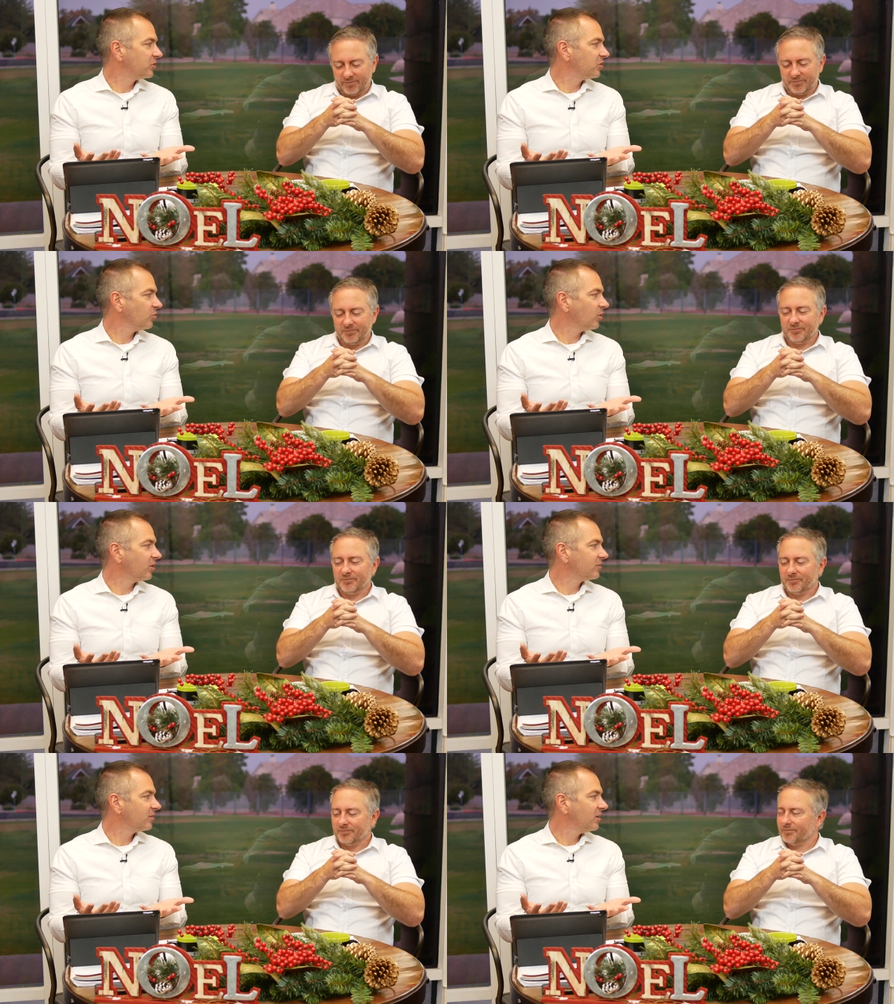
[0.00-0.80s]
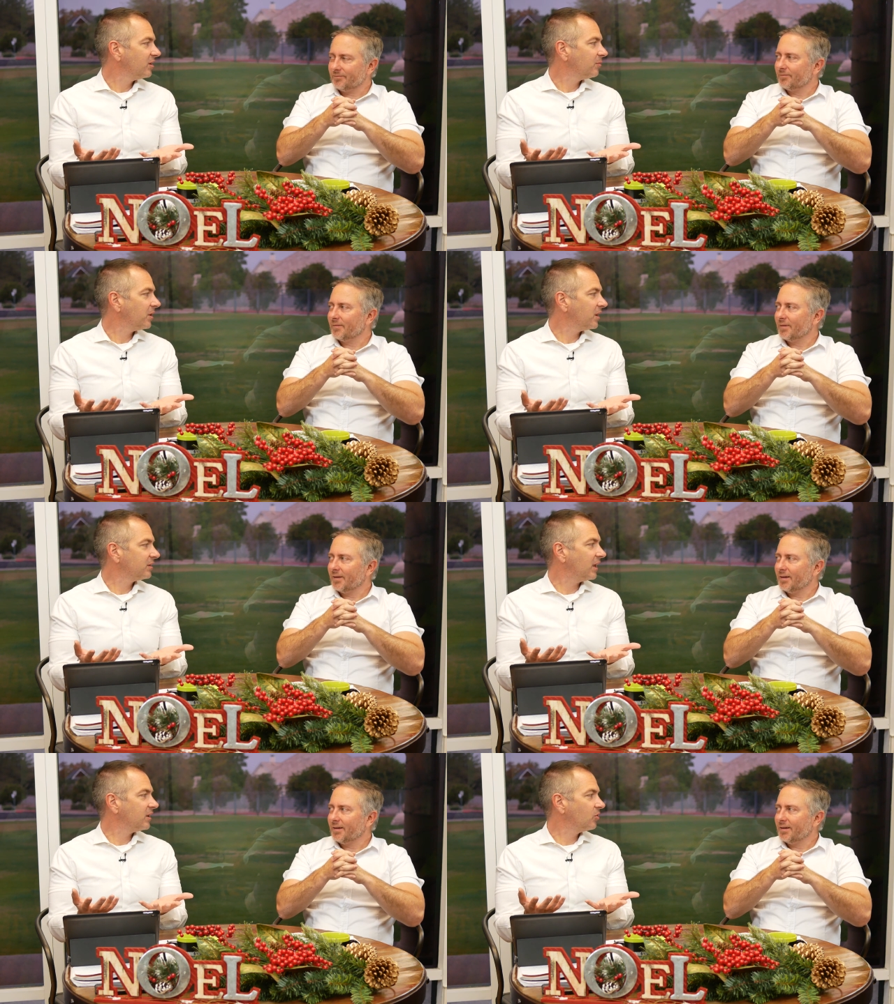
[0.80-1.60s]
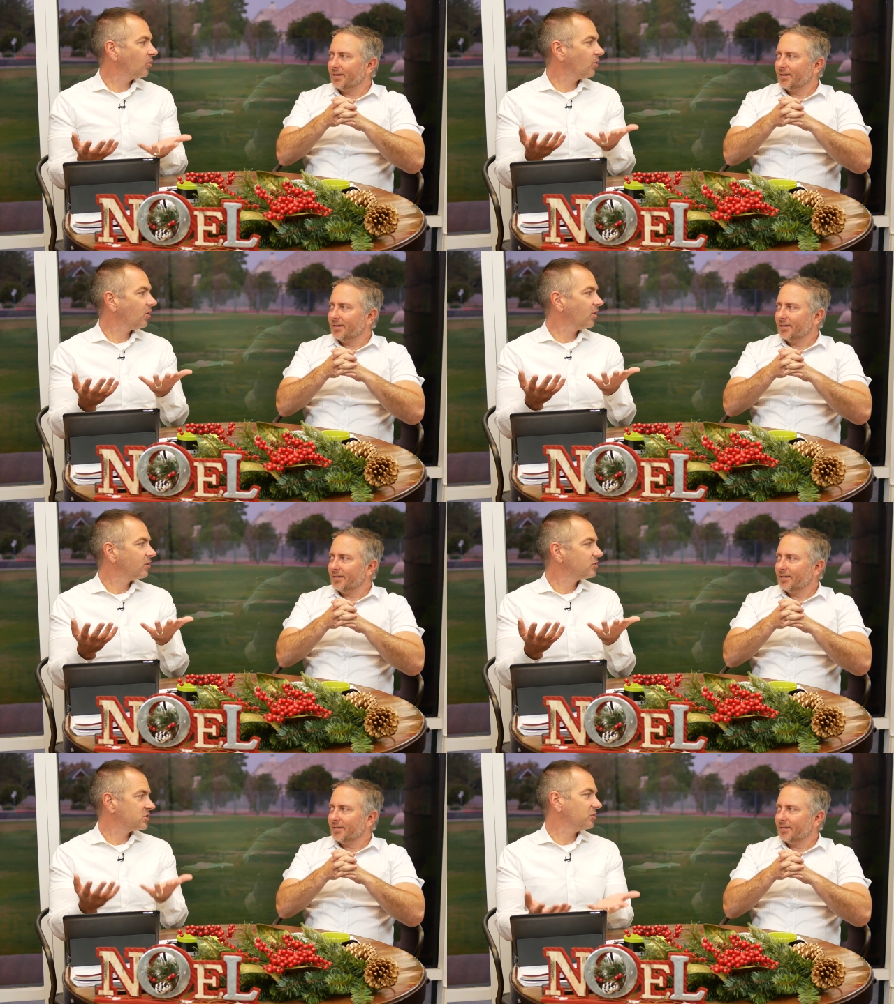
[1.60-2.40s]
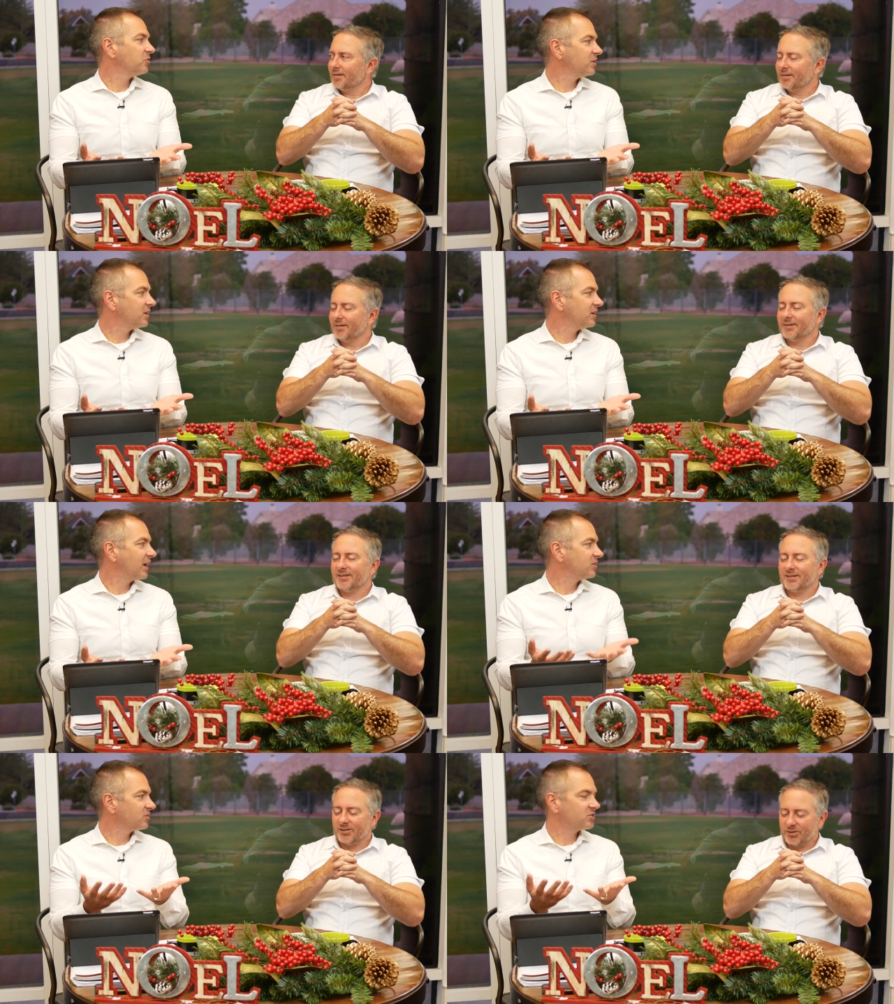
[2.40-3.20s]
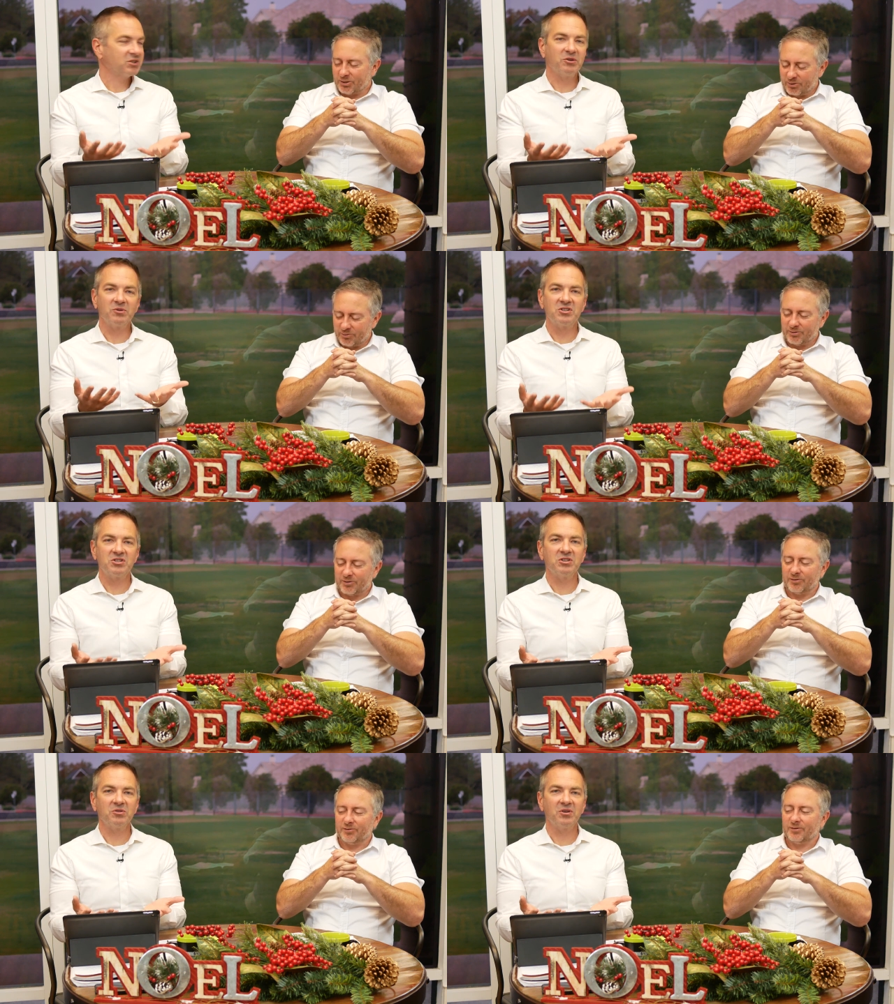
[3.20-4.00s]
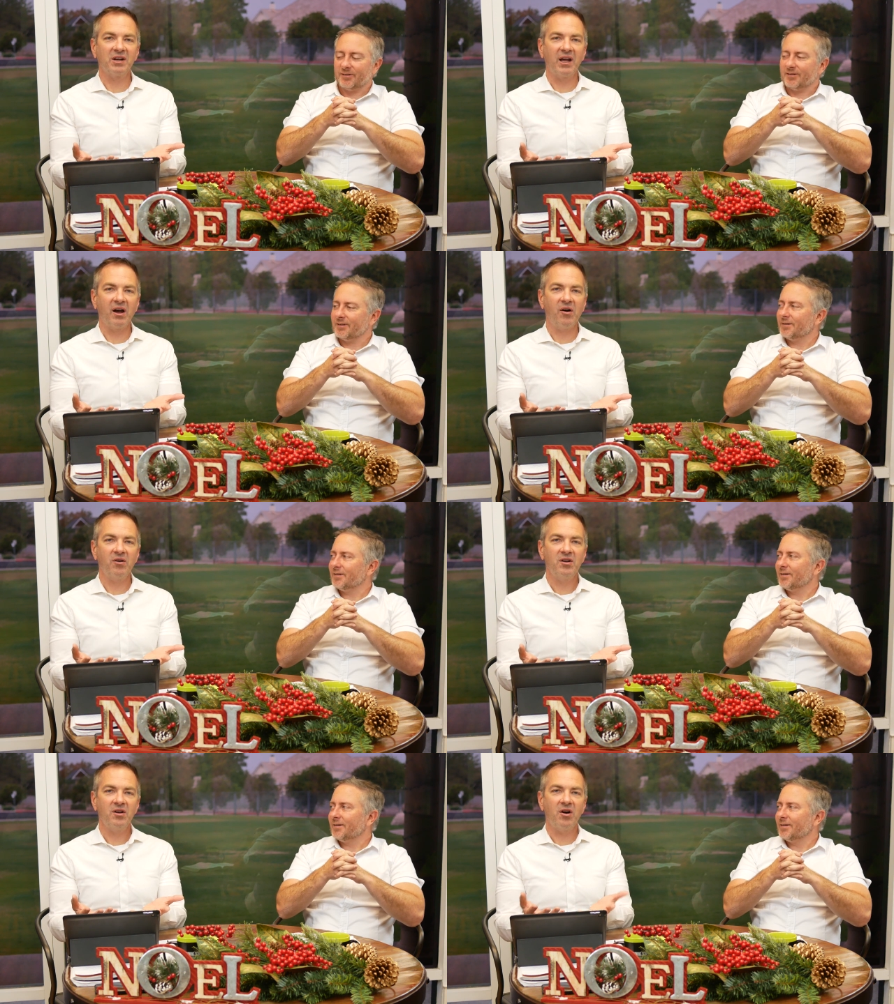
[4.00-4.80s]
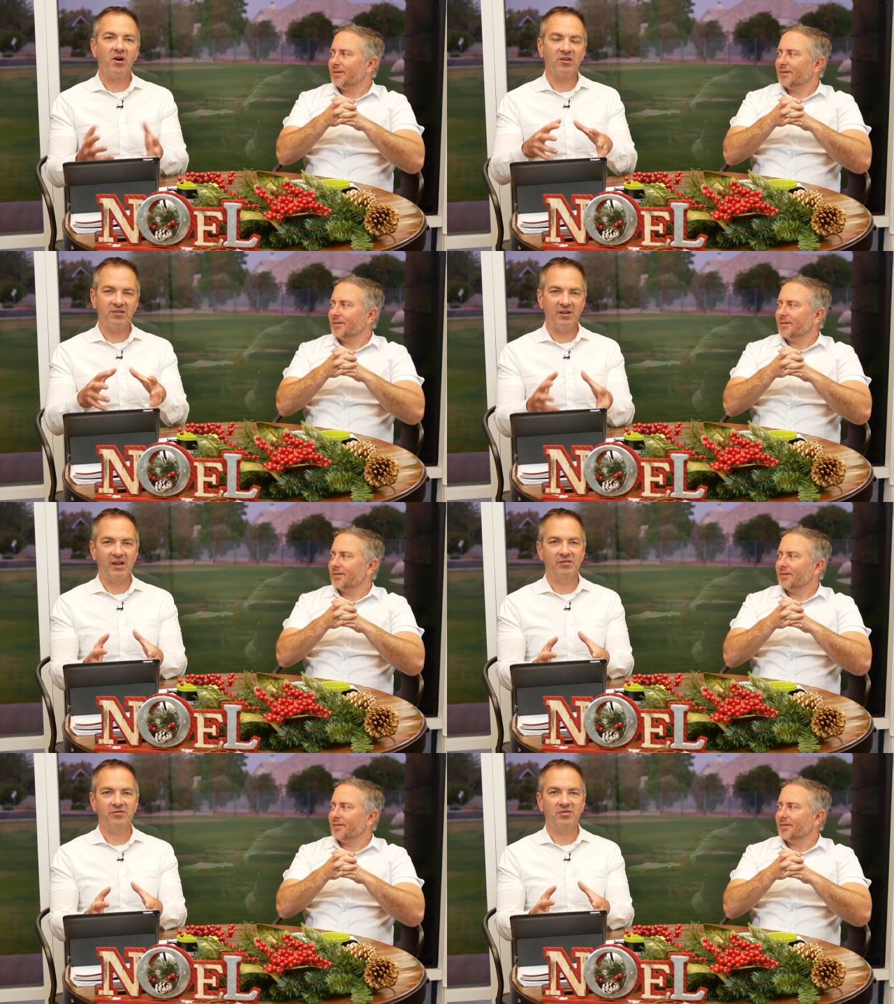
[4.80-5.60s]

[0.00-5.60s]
Speaker 1: with your words but that your children and your children's children, children now are safe